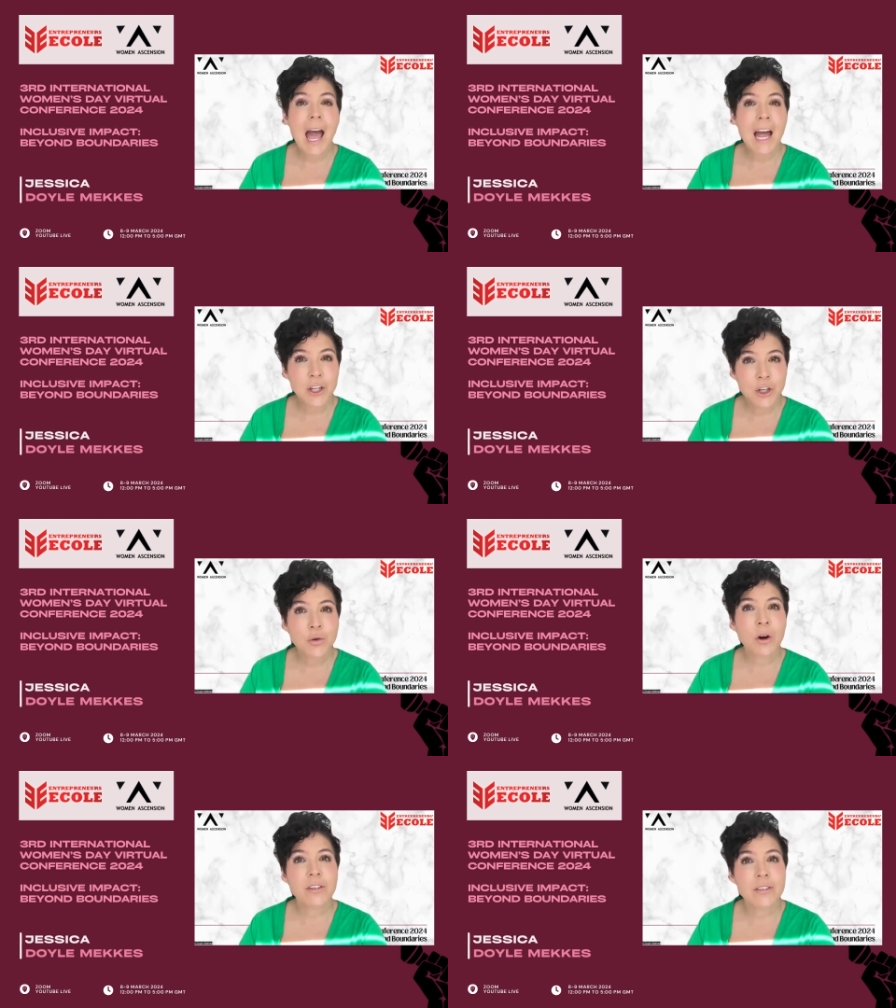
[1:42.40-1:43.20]
and
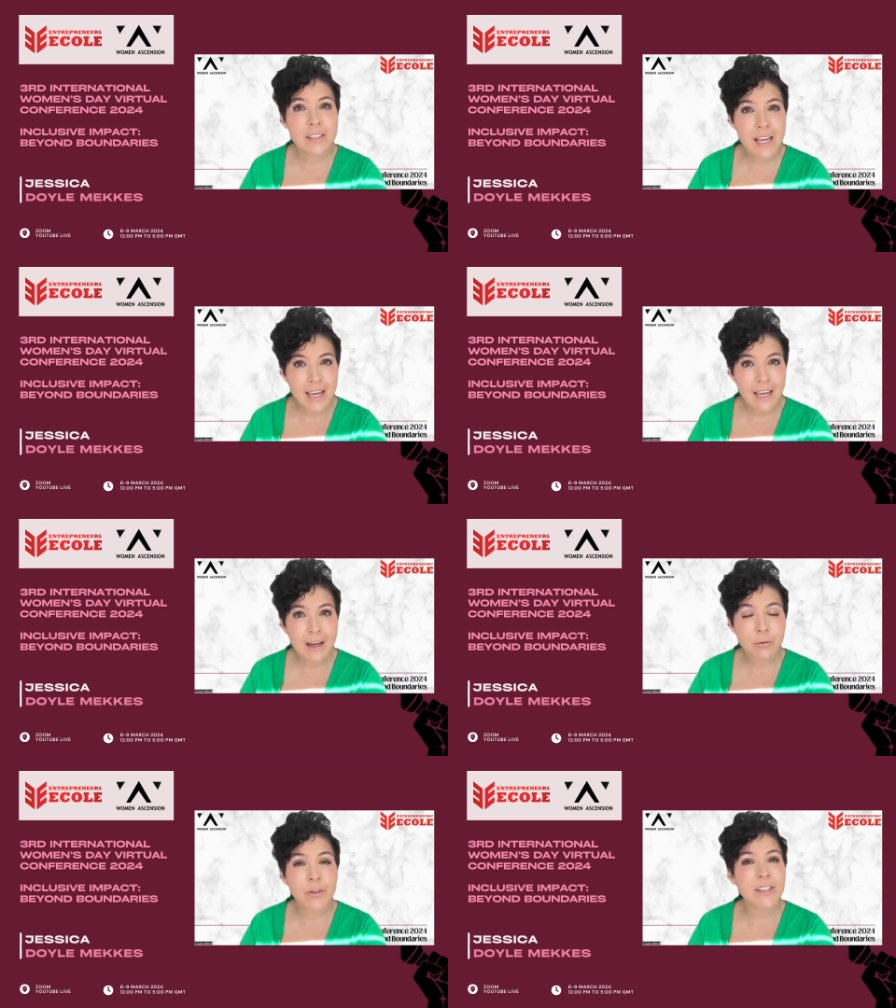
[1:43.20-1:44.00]
you are saying
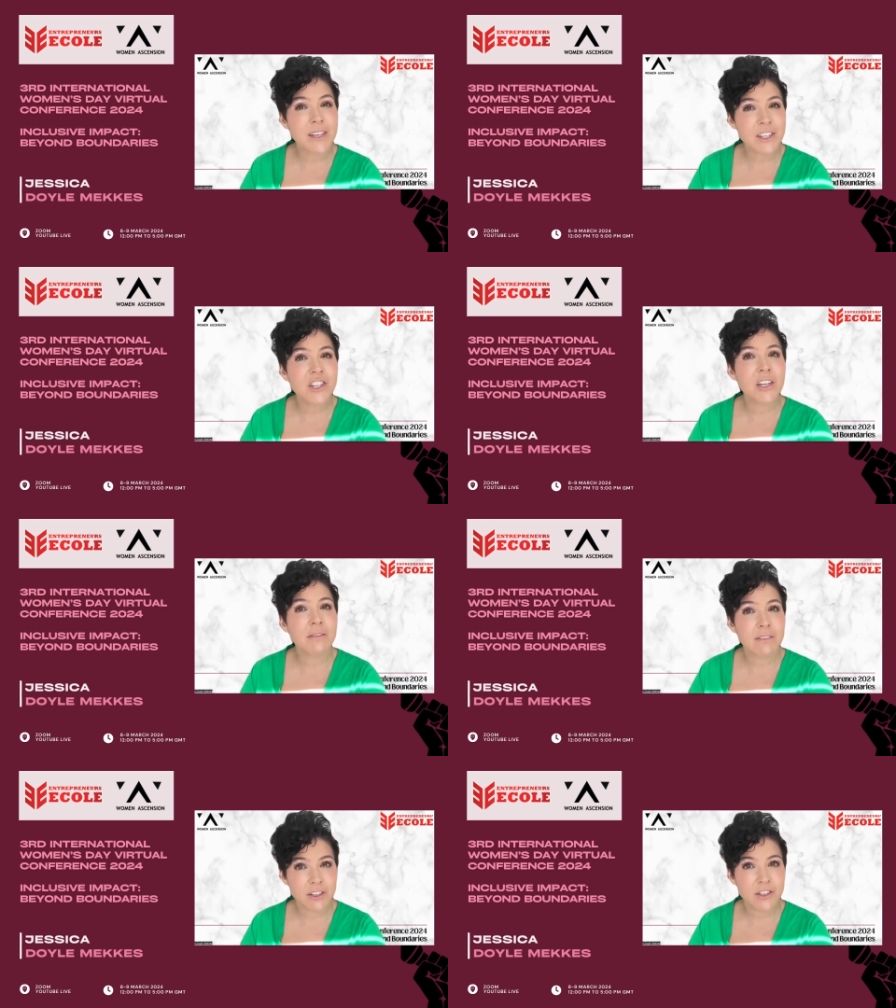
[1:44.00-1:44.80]
it with such
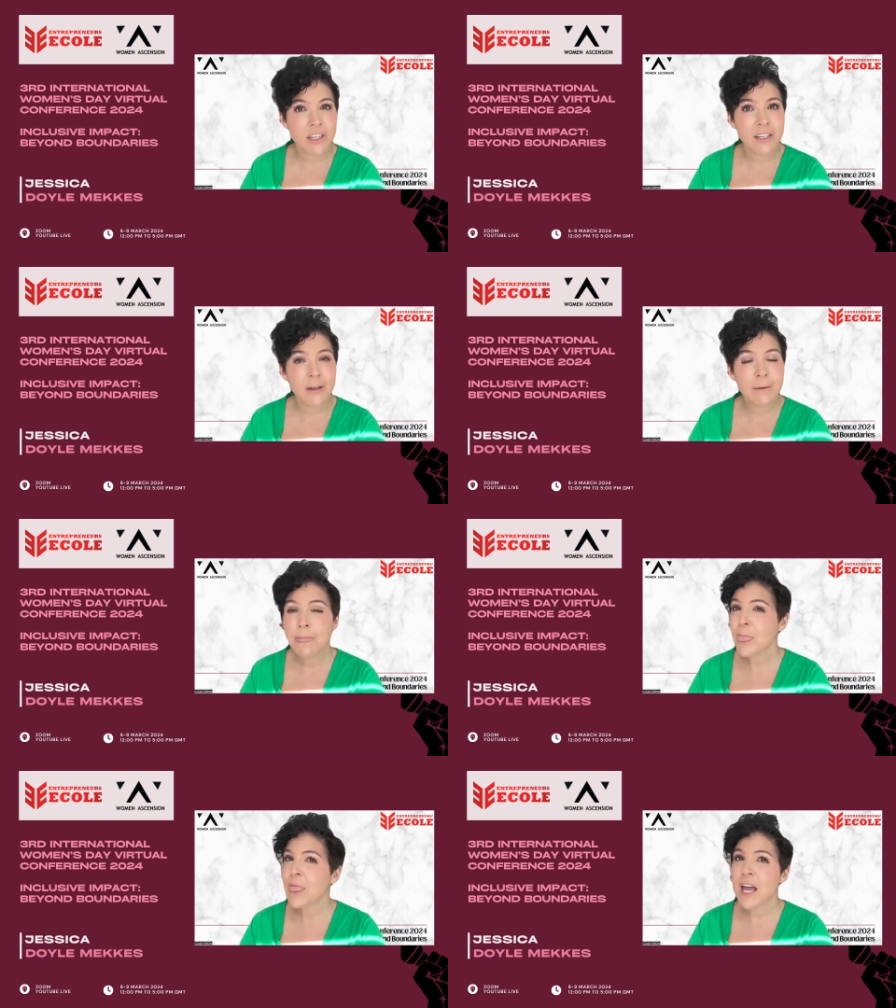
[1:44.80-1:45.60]
conviction
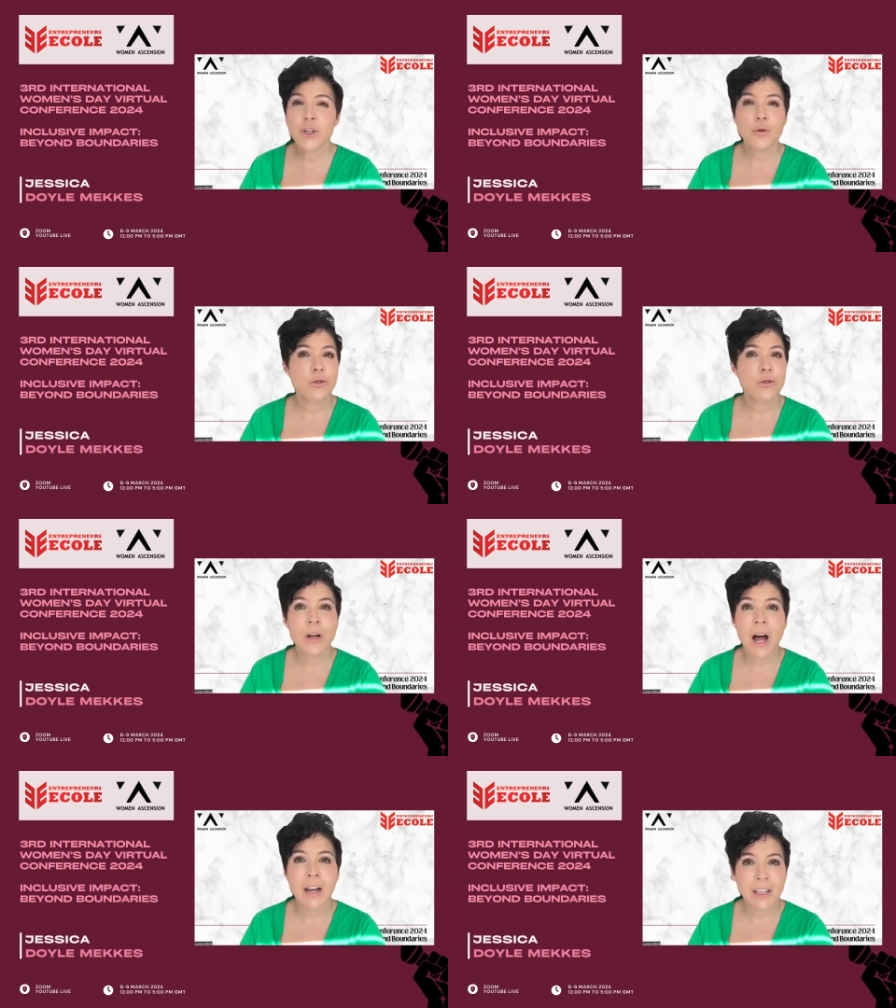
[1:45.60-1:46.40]
that you do
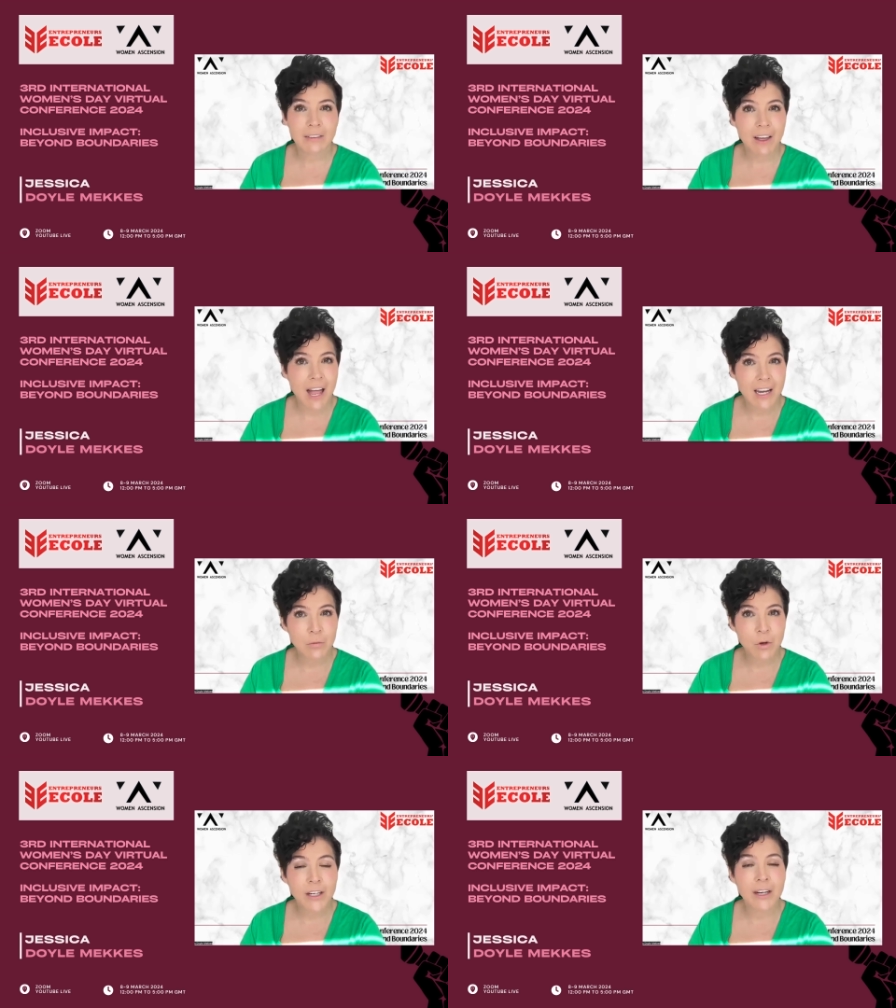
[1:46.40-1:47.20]
not give
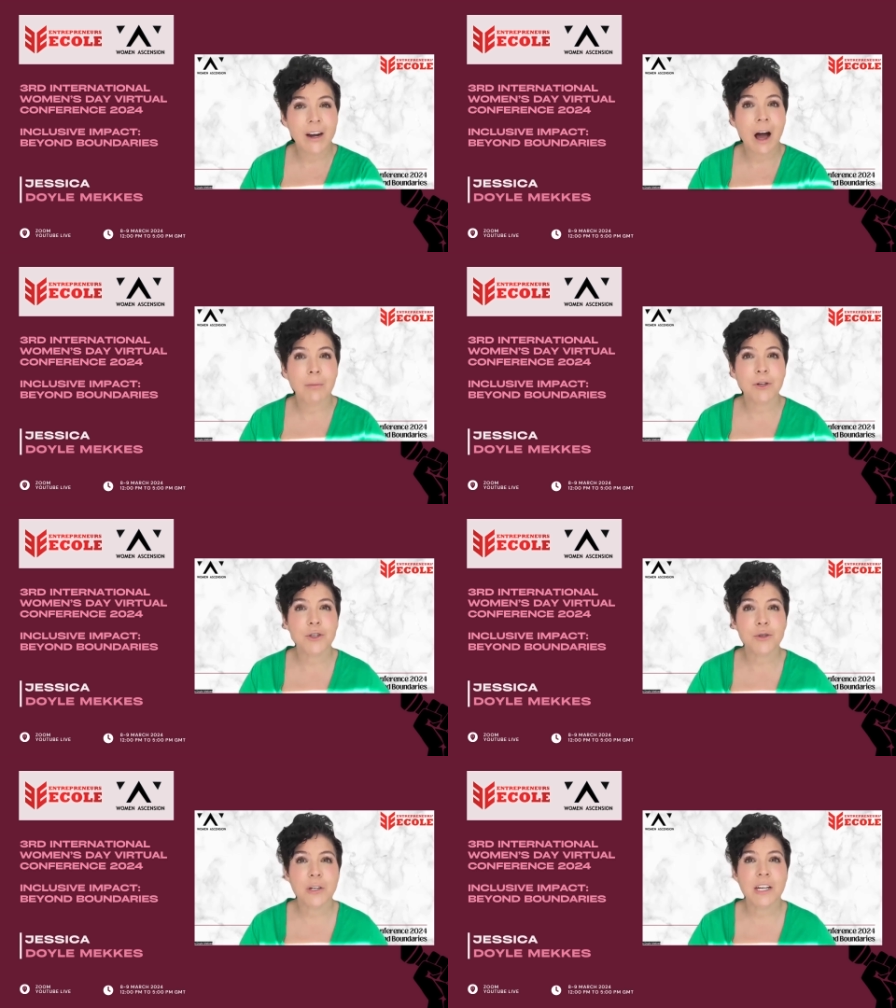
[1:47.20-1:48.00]
anyone an
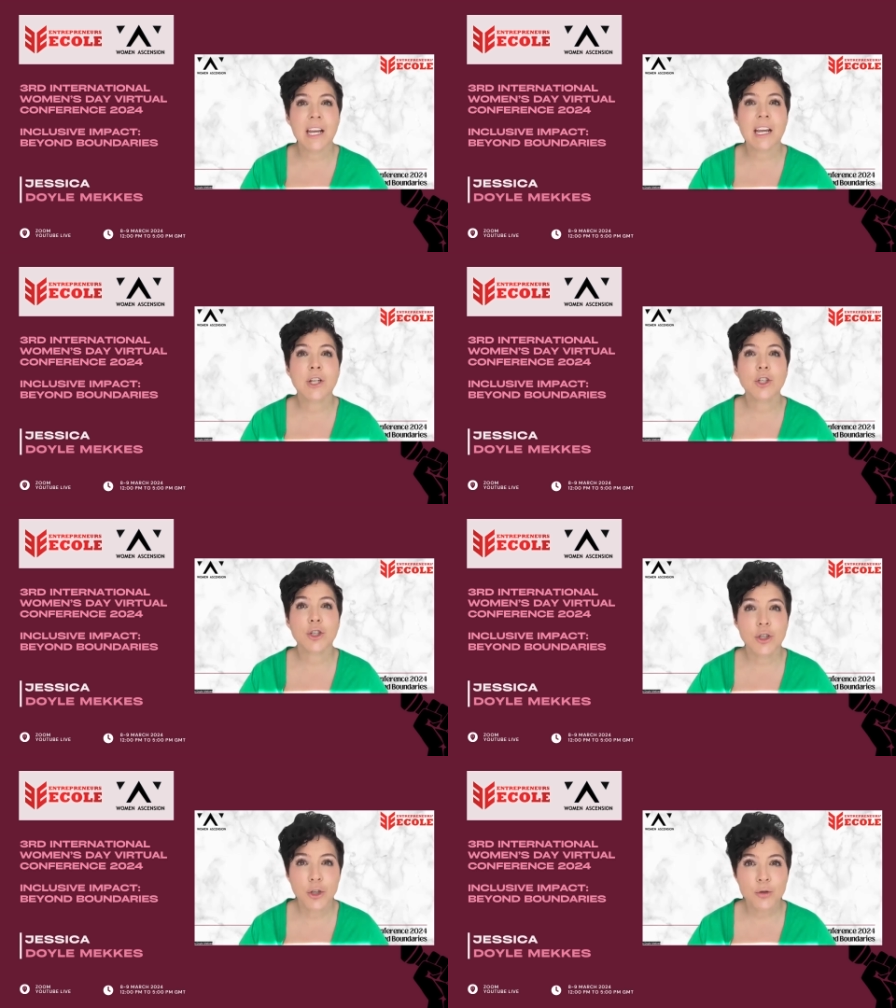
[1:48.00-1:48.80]
opportunity
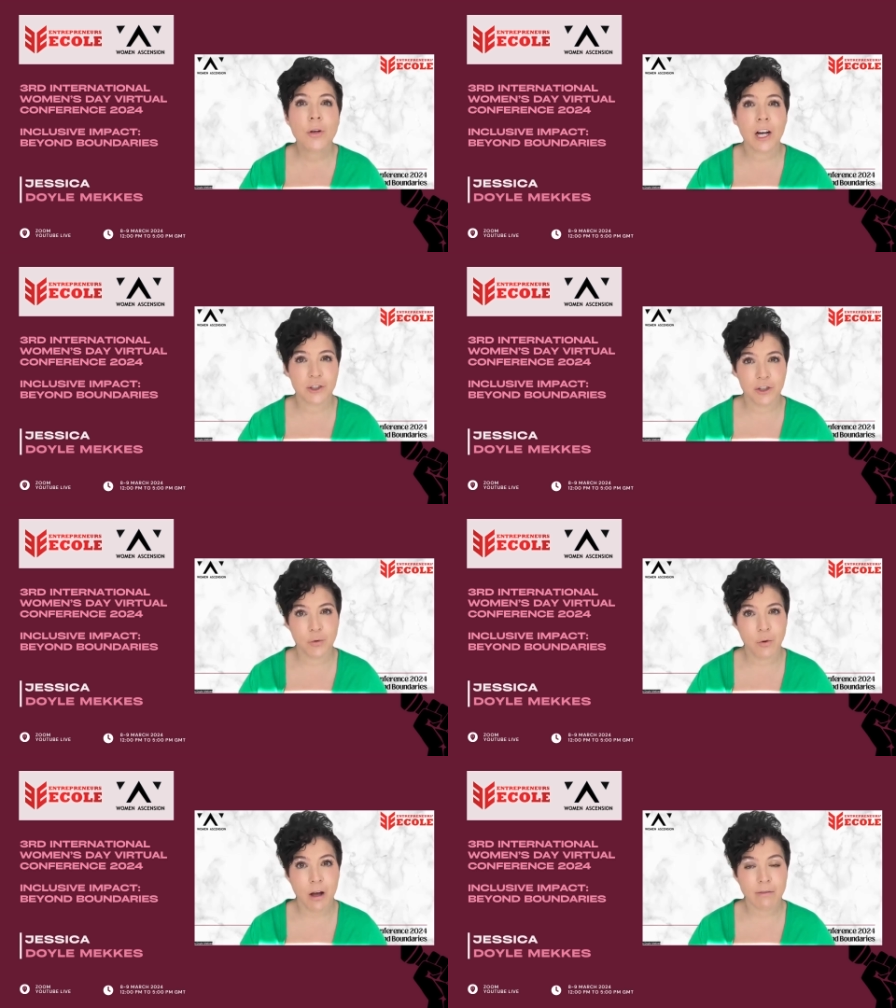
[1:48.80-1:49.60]
to cut
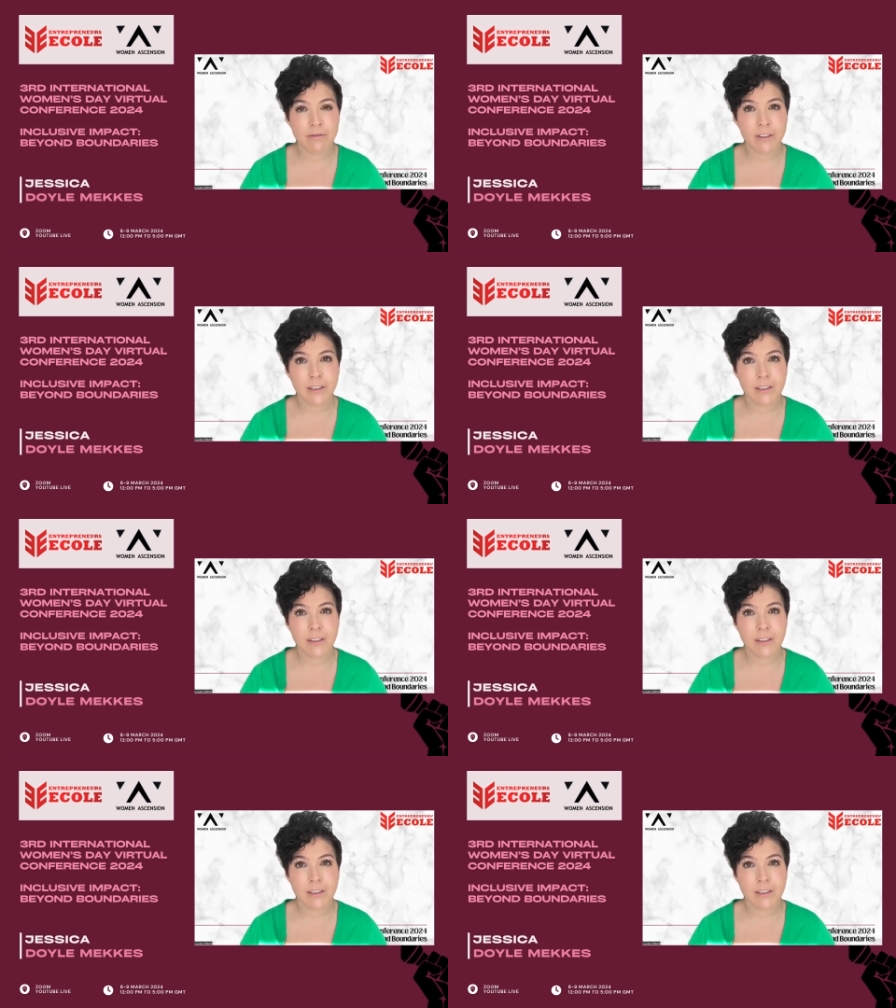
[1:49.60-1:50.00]
you off.